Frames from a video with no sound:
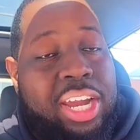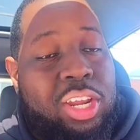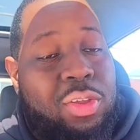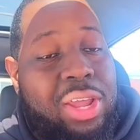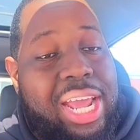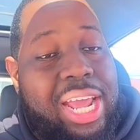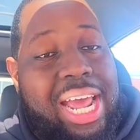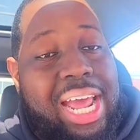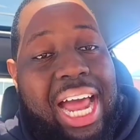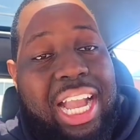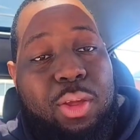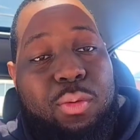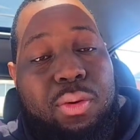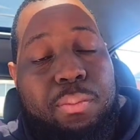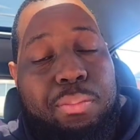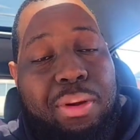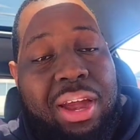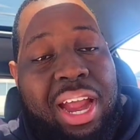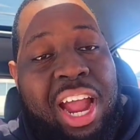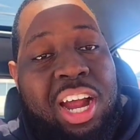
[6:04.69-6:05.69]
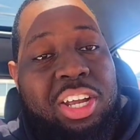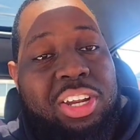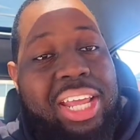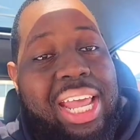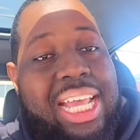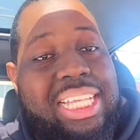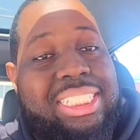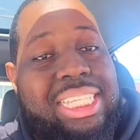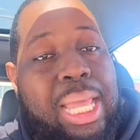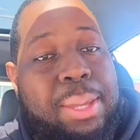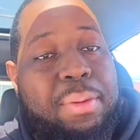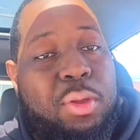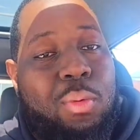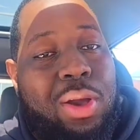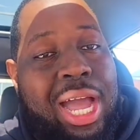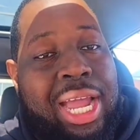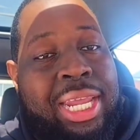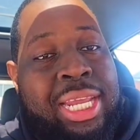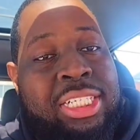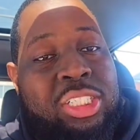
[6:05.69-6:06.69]
You had Hollywood Brown, you had Sammy
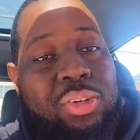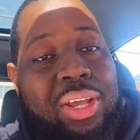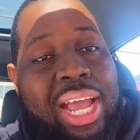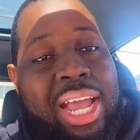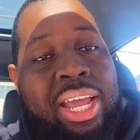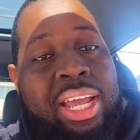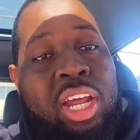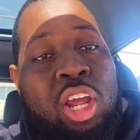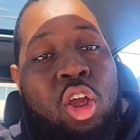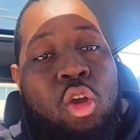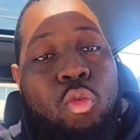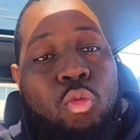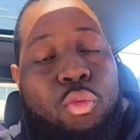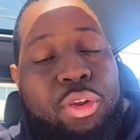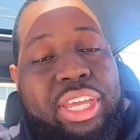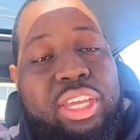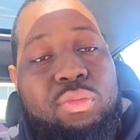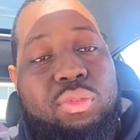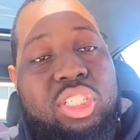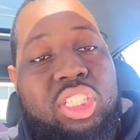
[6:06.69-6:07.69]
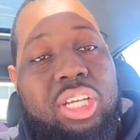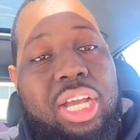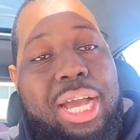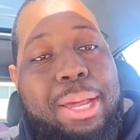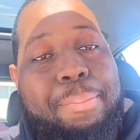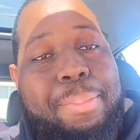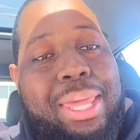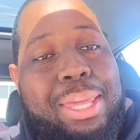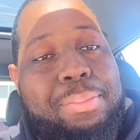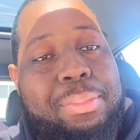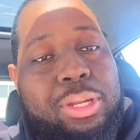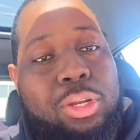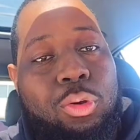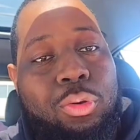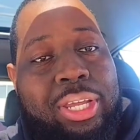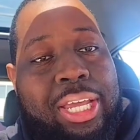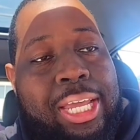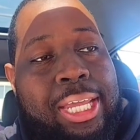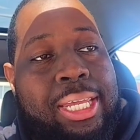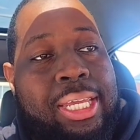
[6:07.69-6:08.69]
Watkins, you had Ricky Rashad Bateman,
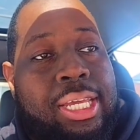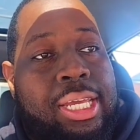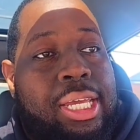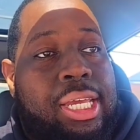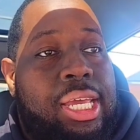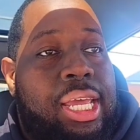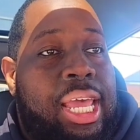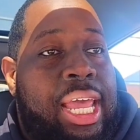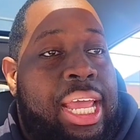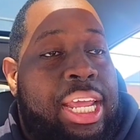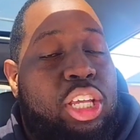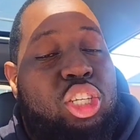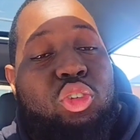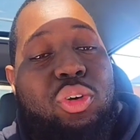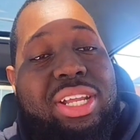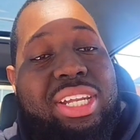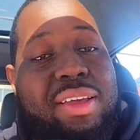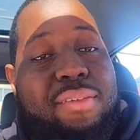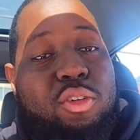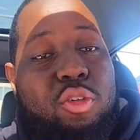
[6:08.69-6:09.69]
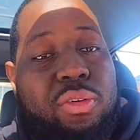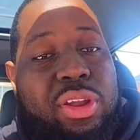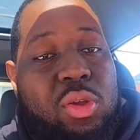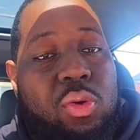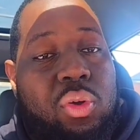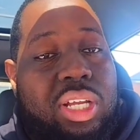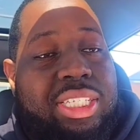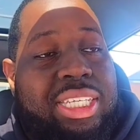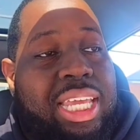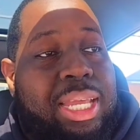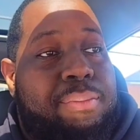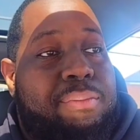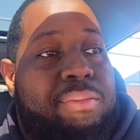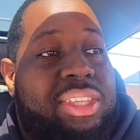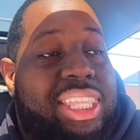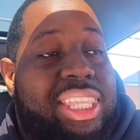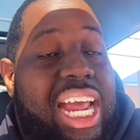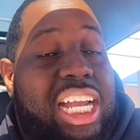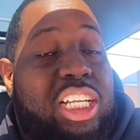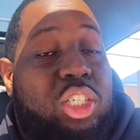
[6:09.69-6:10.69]
okay? And you still had Devin Duvernay on the team.
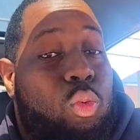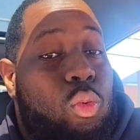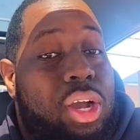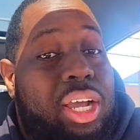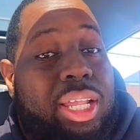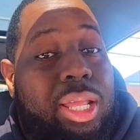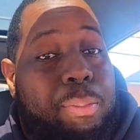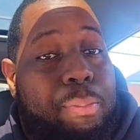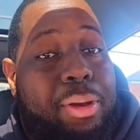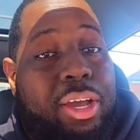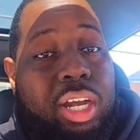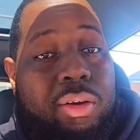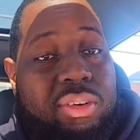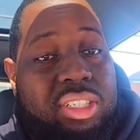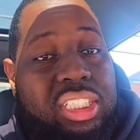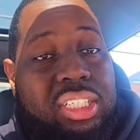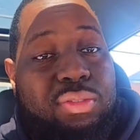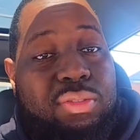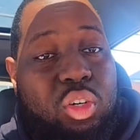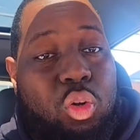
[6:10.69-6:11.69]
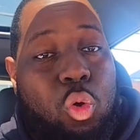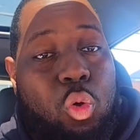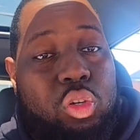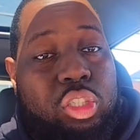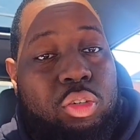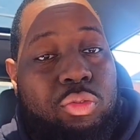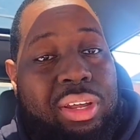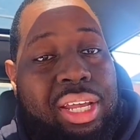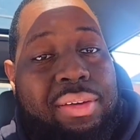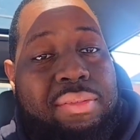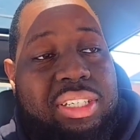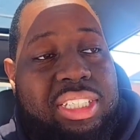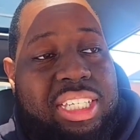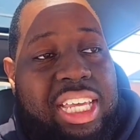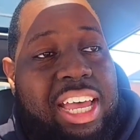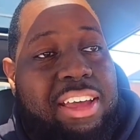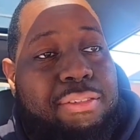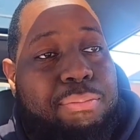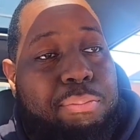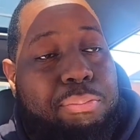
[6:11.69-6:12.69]
That's one of the better receiving corps the Ravens
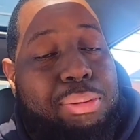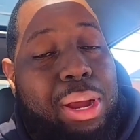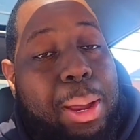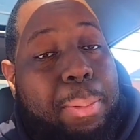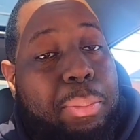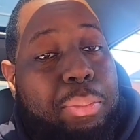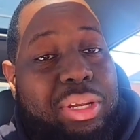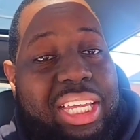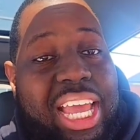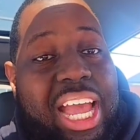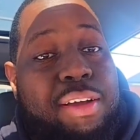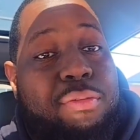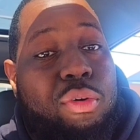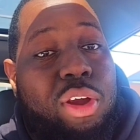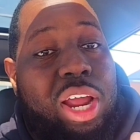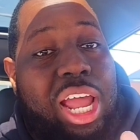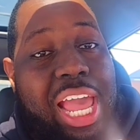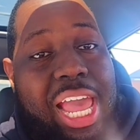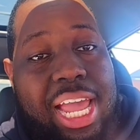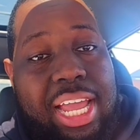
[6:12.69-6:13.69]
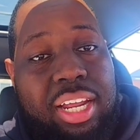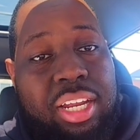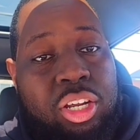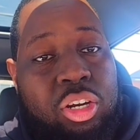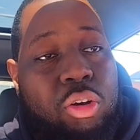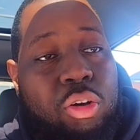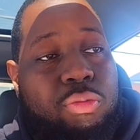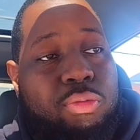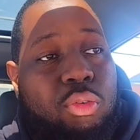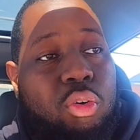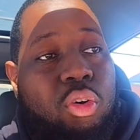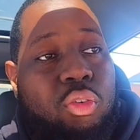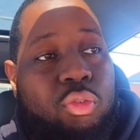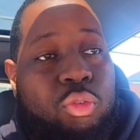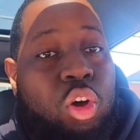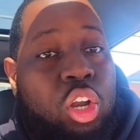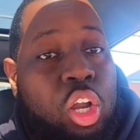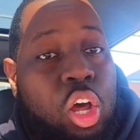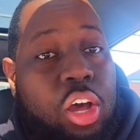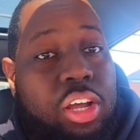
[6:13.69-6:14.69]
have probably ever had, you know, for
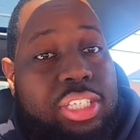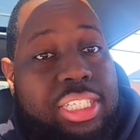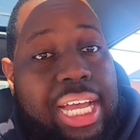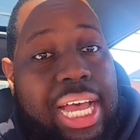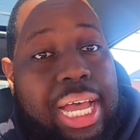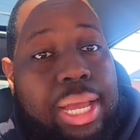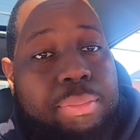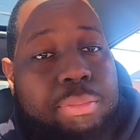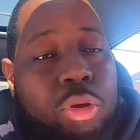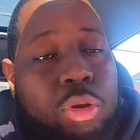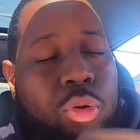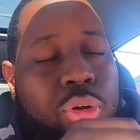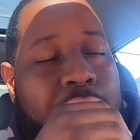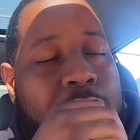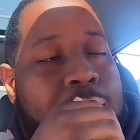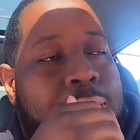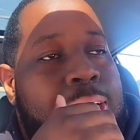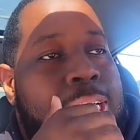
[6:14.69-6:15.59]
a long time, okay?